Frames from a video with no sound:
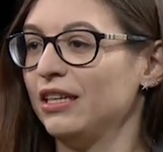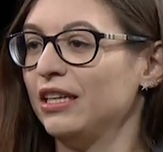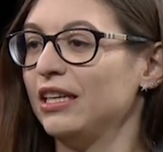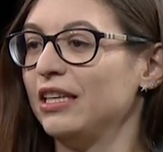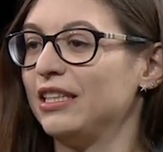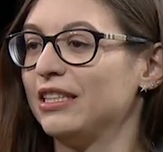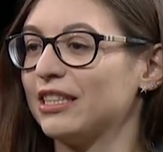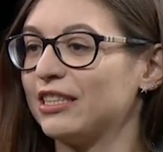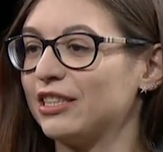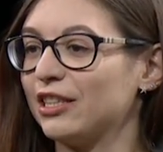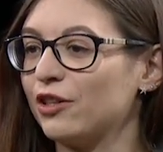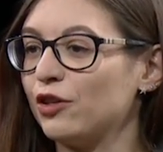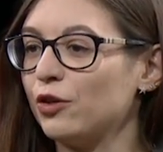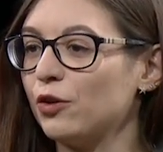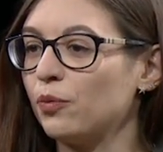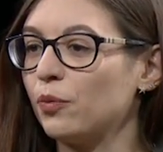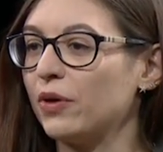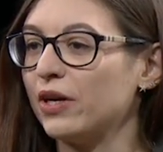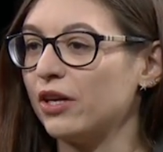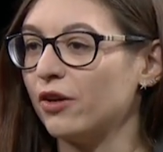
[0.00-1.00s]
in a secure
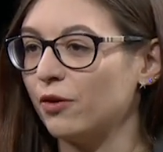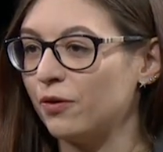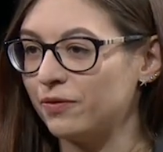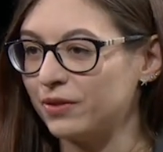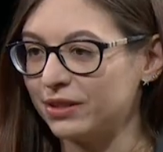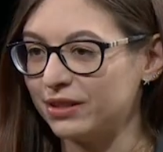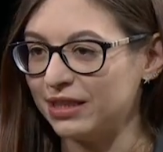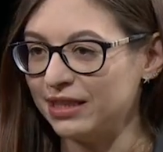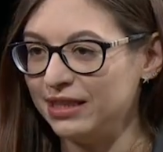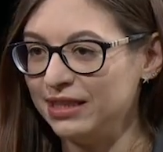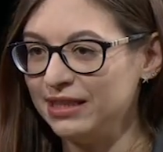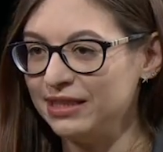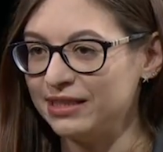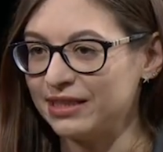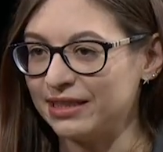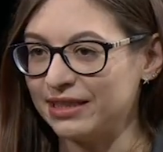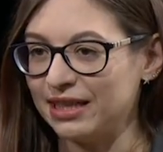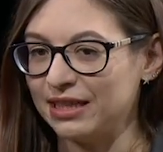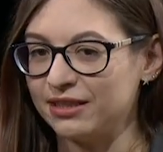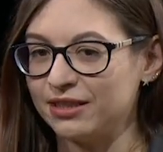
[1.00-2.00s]
way over the
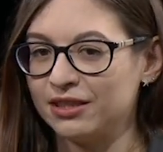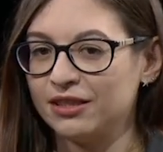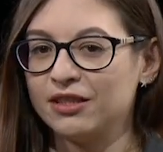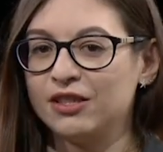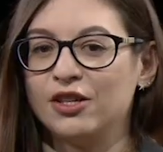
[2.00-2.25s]
internet,